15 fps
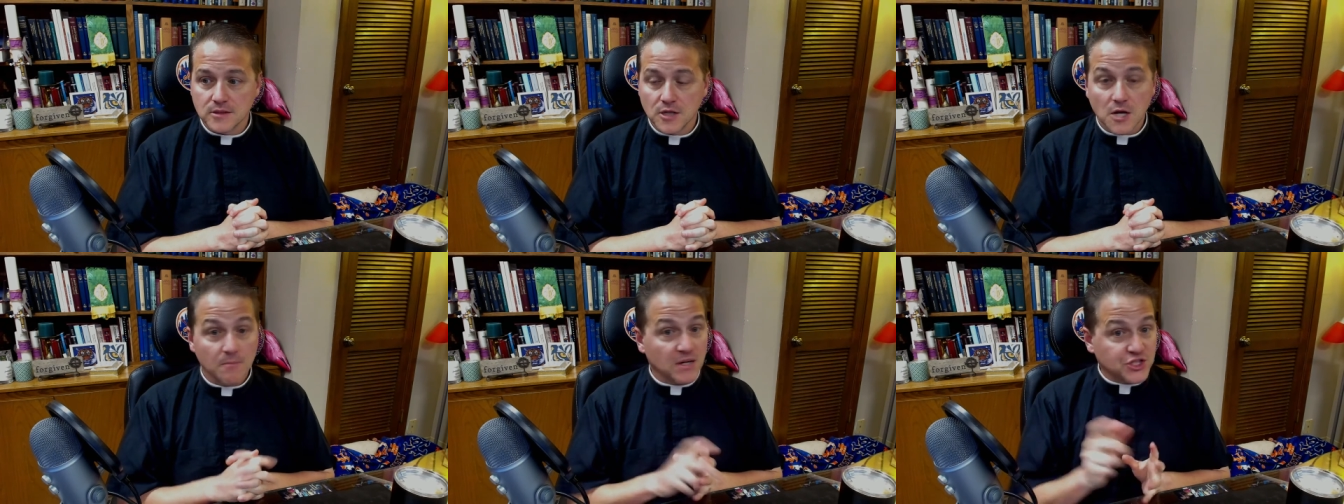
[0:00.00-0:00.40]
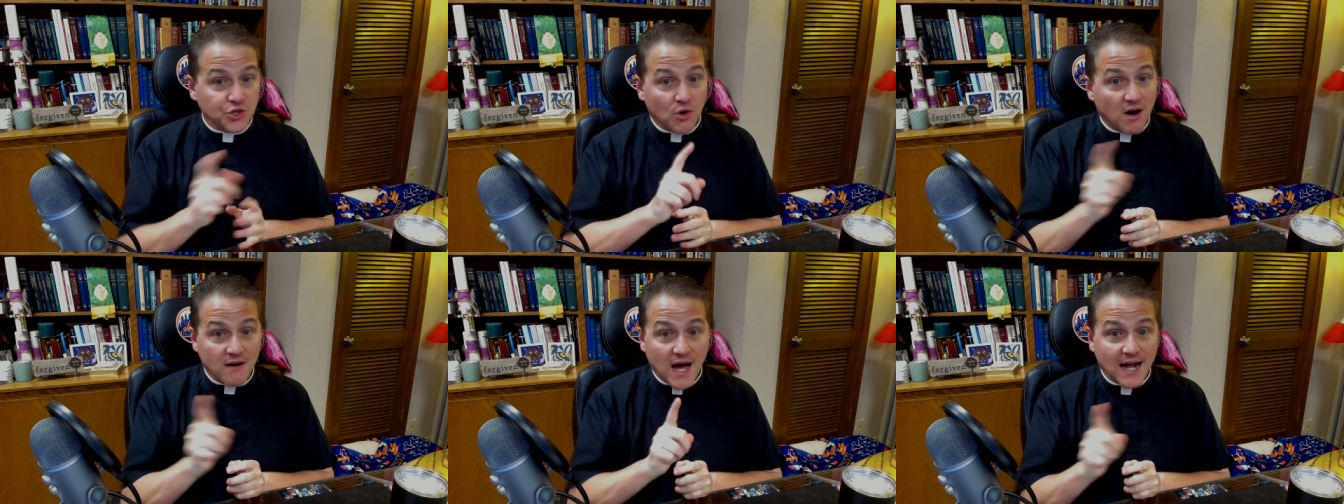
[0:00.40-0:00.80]
But you
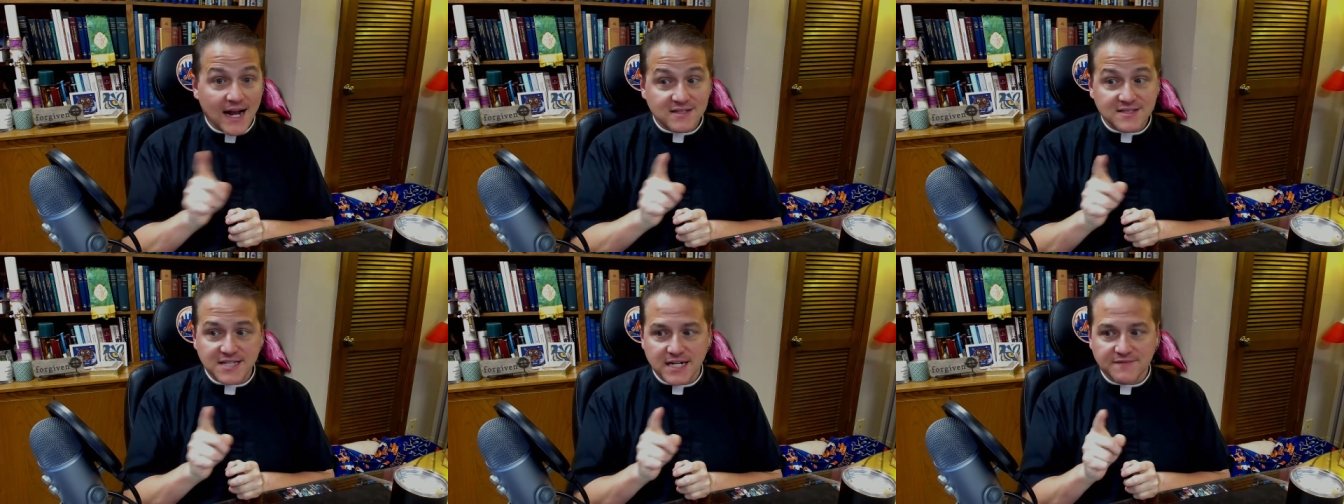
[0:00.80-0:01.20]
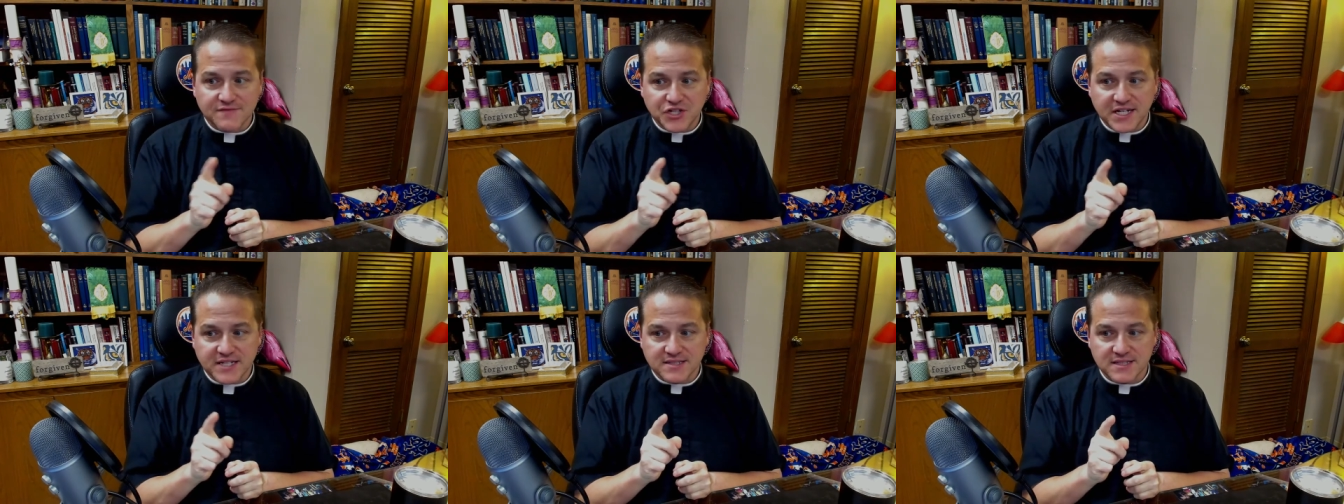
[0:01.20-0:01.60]
are not outside of
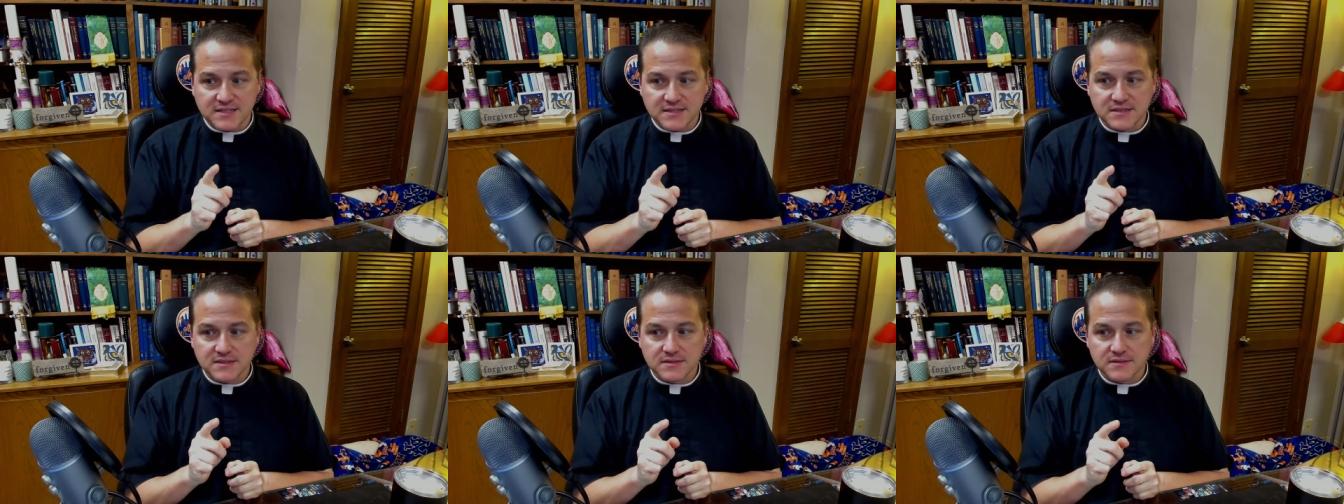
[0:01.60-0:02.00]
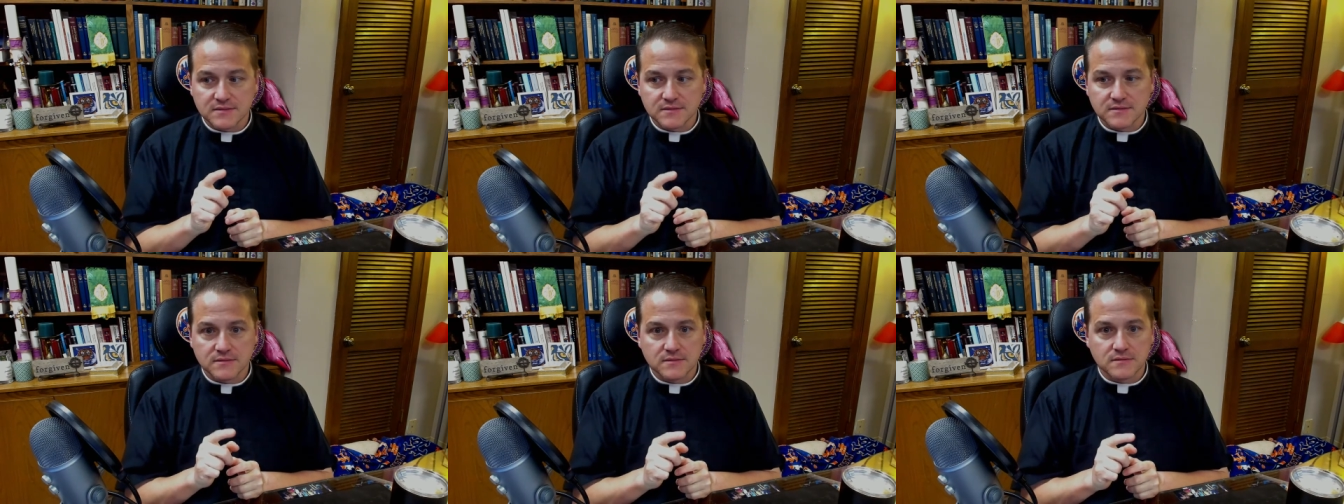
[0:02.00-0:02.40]
Jesus.
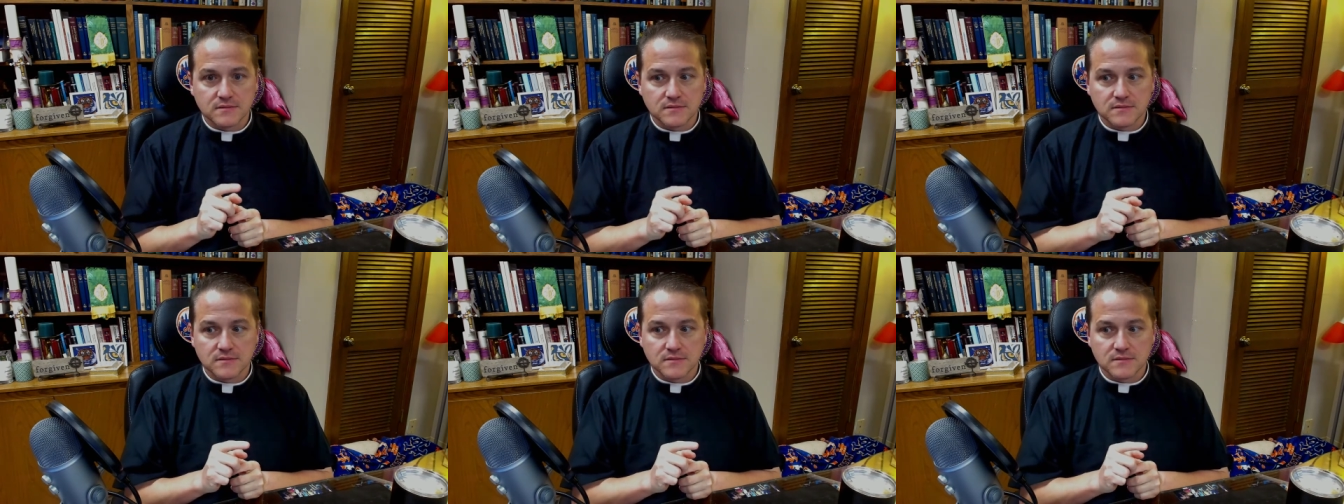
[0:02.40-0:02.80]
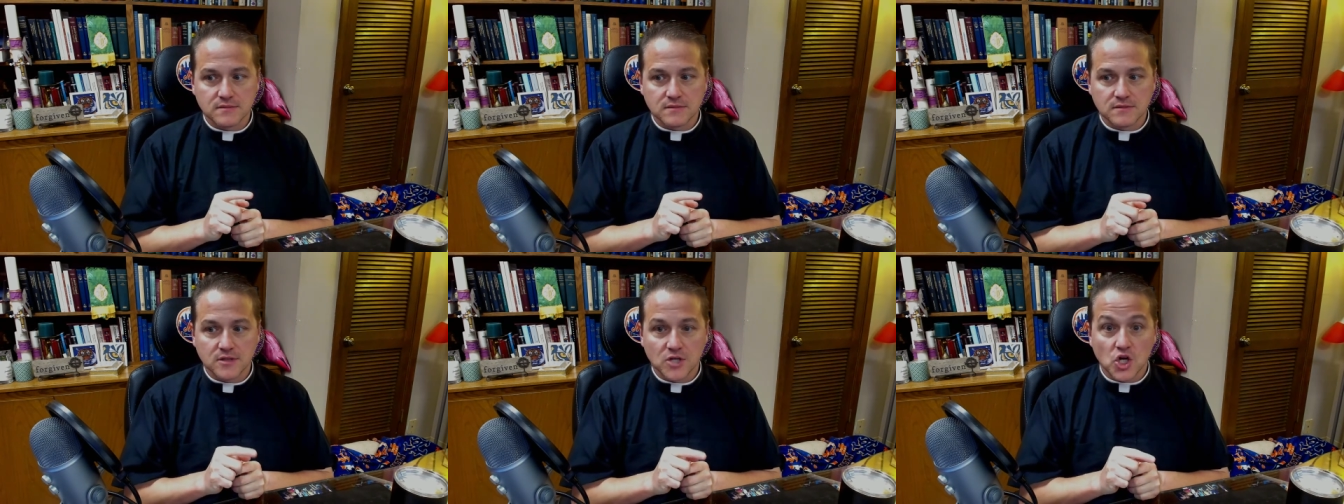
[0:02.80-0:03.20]

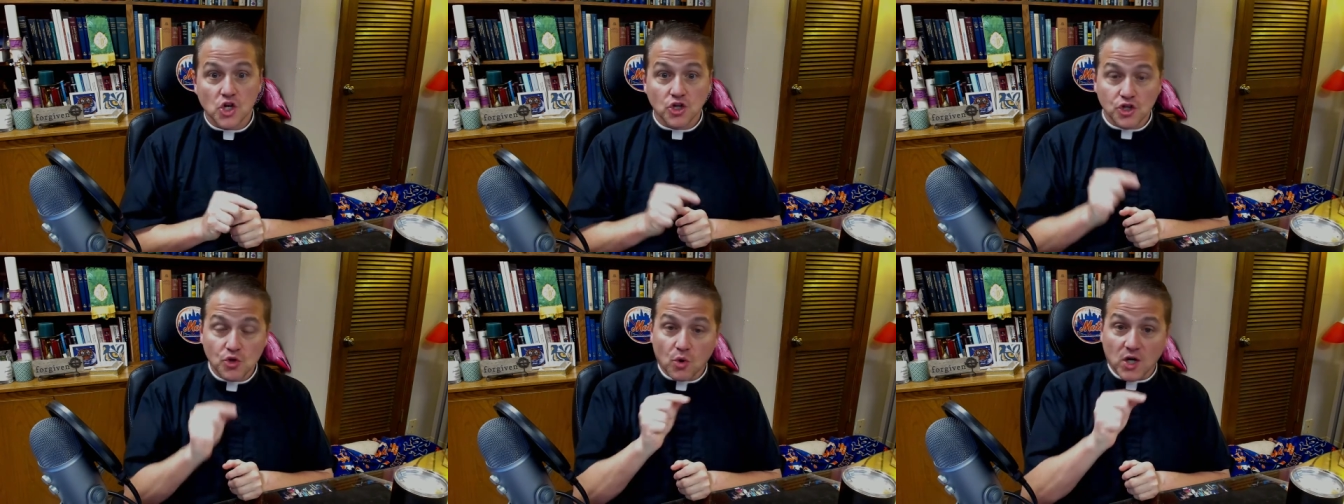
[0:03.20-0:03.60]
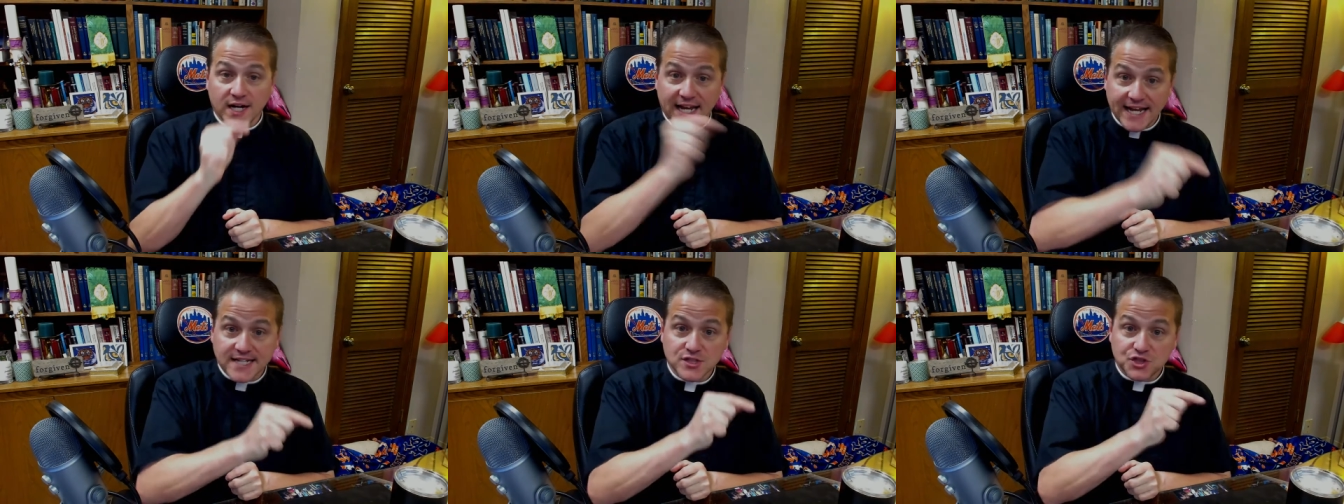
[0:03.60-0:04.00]
You are
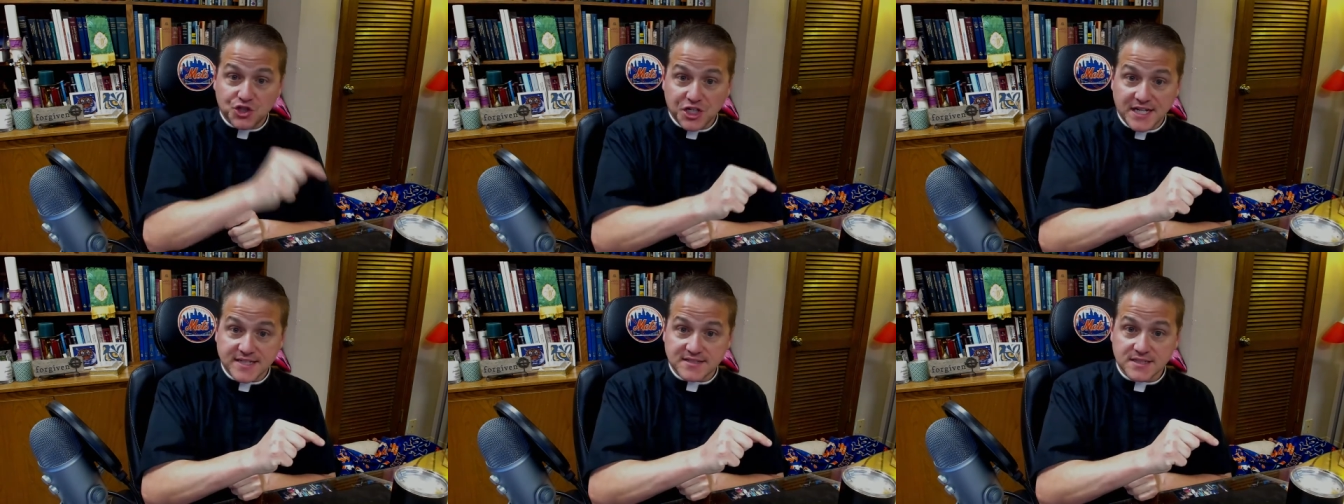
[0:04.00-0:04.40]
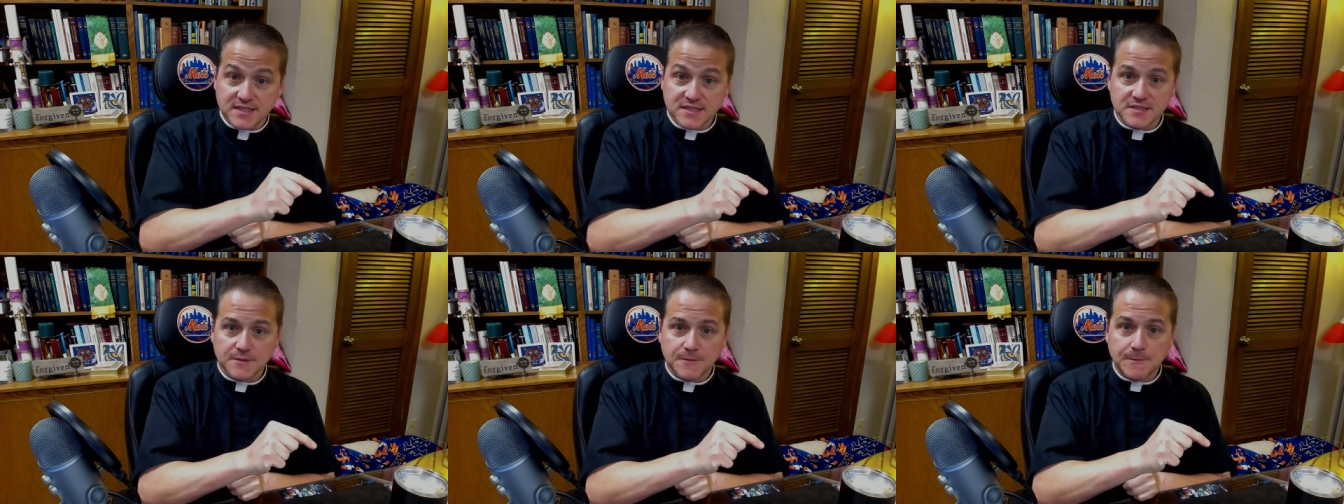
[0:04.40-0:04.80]
in Jesus.